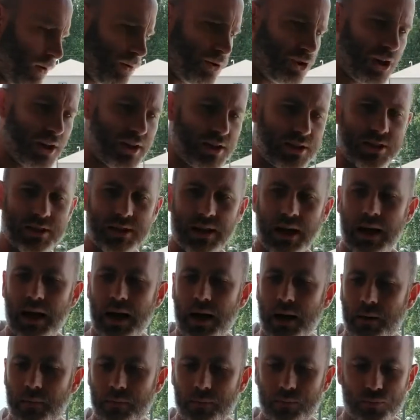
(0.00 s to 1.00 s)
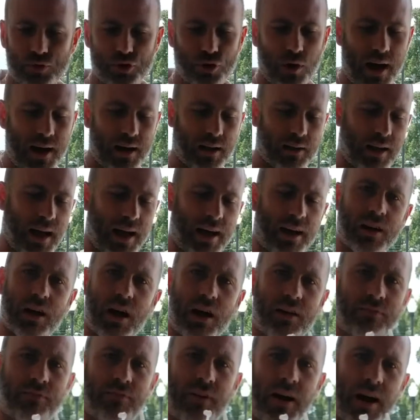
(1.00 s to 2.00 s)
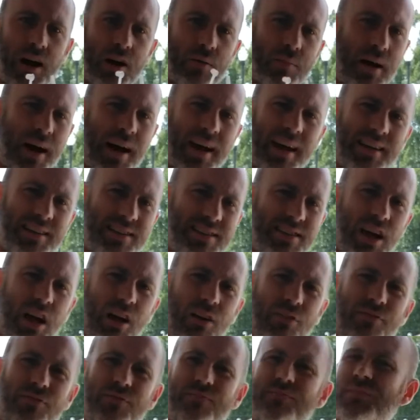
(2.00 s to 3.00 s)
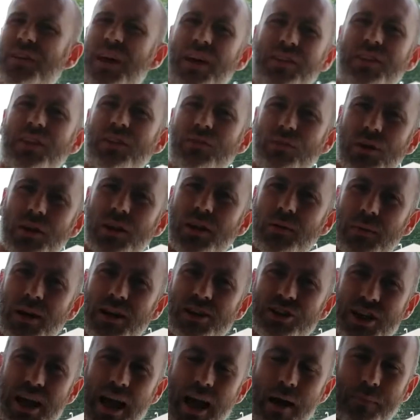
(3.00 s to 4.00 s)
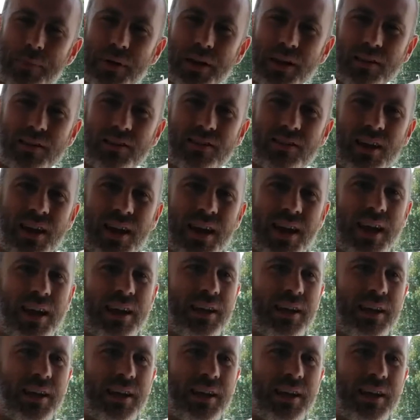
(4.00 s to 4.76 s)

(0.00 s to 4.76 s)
just try to light it on fire by itself, nothing really much happens. It